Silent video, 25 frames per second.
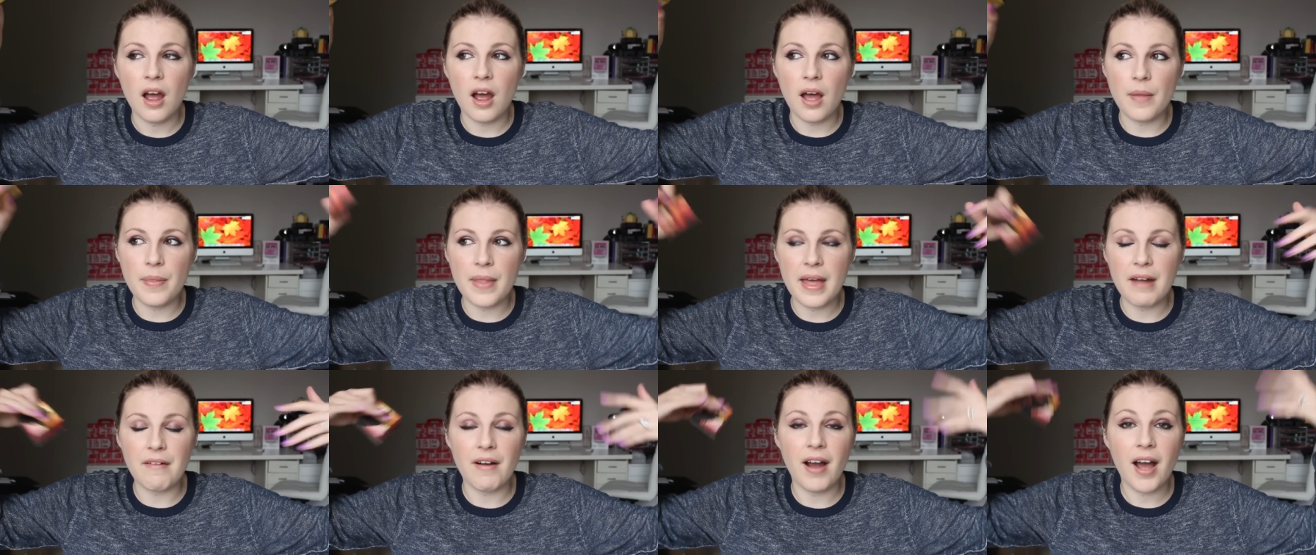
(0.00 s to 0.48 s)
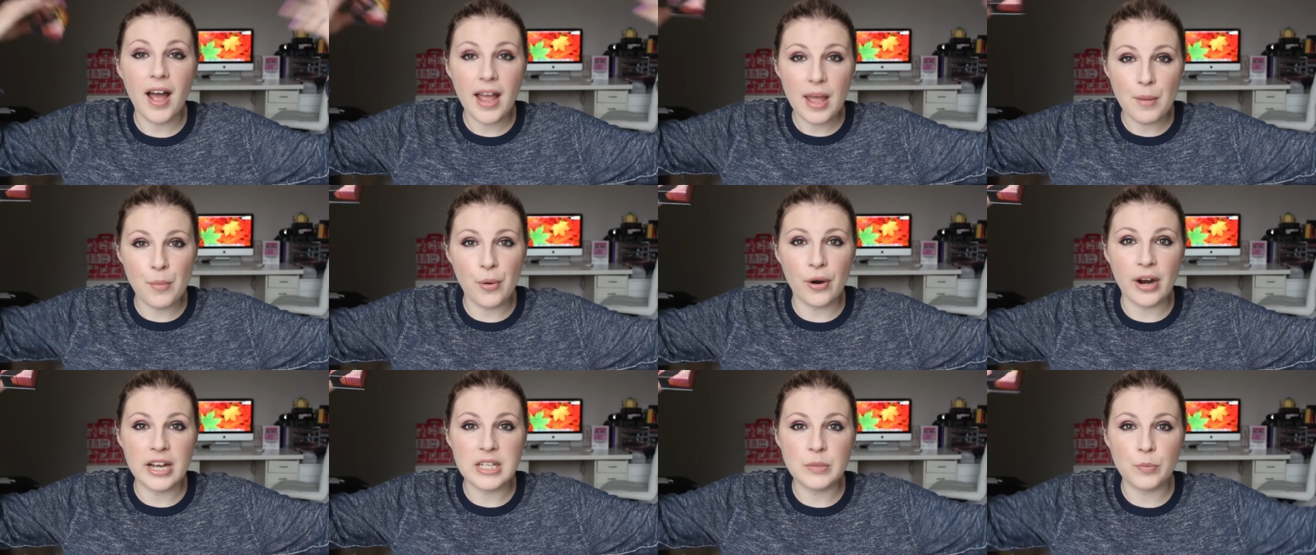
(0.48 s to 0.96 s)
and they're a
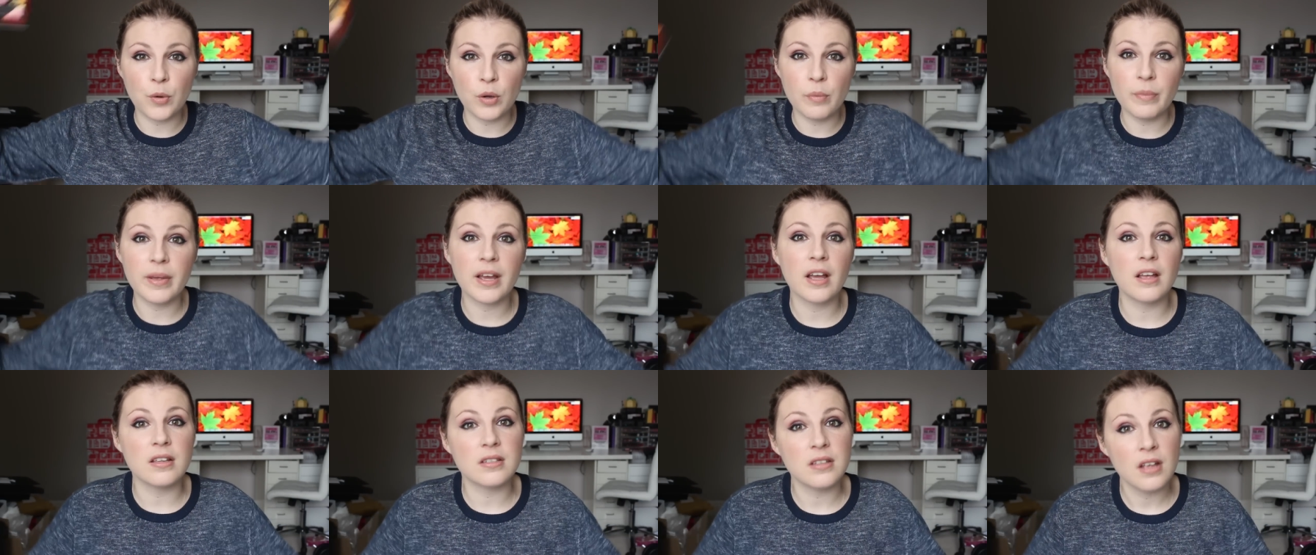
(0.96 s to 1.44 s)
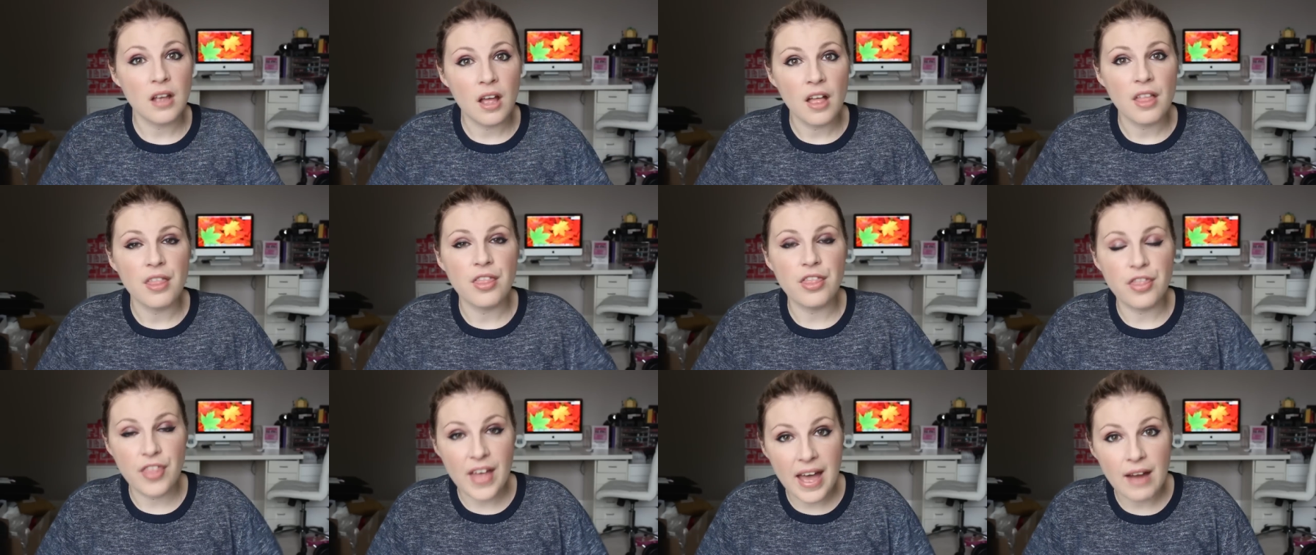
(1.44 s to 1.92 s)
higher price point because
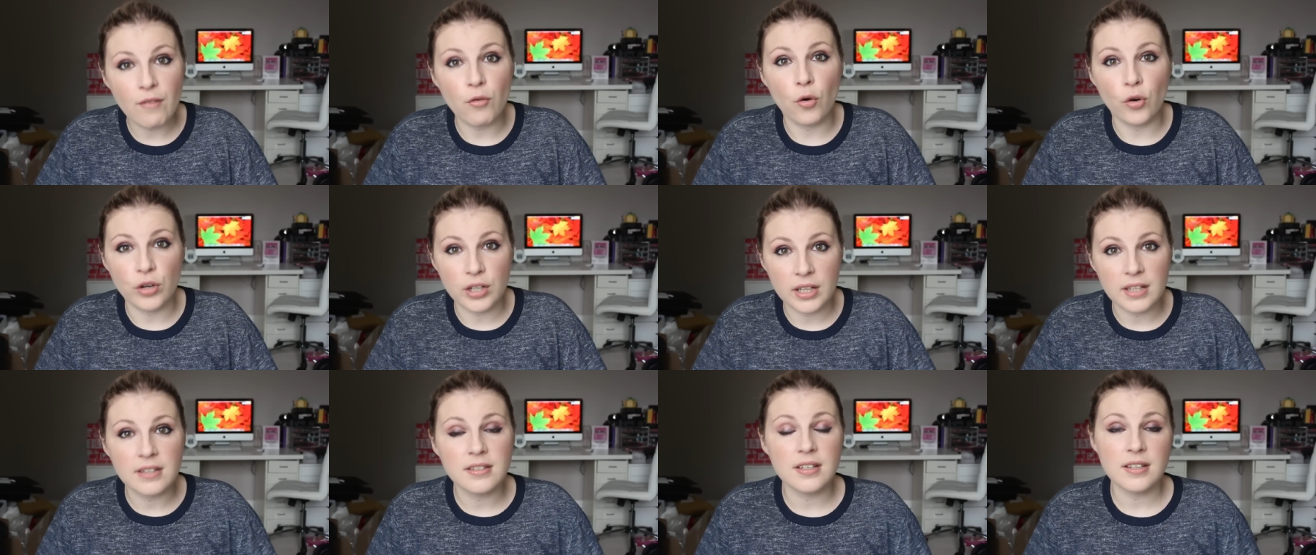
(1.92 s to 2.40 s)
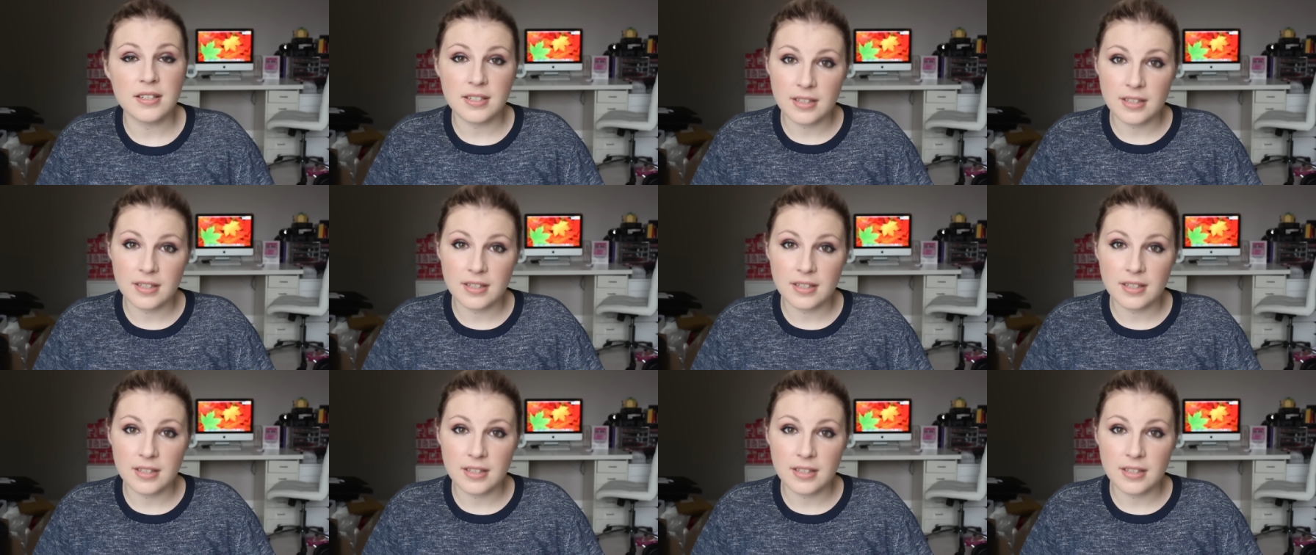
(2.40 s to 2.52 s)
their audience